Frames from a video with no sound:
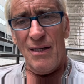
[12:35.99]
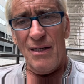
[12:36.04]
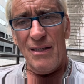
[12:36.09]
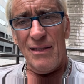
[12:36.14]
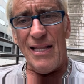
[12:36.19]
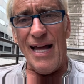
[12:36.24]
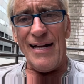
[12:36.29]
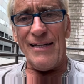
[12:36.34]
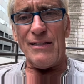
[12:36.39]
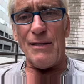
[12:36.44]

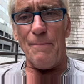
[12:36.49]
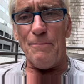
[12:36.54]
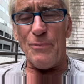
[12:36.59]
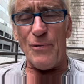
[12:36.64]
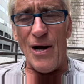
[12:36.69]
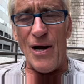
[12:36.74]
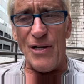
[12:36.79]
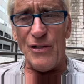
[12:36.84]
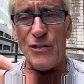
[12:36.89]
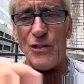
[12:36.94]
Like, the
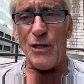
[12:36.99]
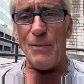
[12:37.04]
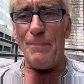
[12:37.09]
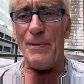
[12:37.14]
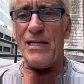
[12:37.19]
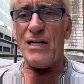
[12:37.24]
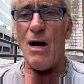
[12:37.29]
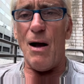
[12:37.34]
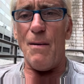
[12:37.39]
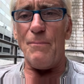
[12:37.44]
pressure
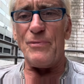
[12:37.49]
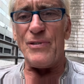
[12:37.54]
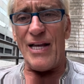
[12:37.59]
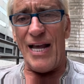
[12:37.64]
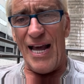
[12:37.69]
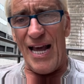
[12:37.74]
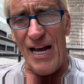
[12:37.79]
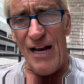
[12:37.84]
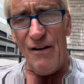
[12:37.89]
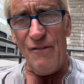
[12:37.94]
becomes
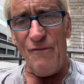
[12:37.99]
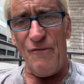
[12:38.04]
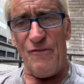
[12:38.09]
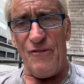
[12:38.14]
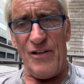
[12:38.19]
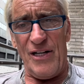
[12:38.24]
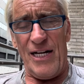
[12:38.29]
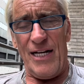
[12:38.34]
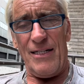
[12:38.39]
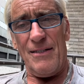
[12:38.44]

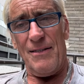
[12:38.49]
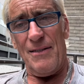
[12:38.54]
infinite.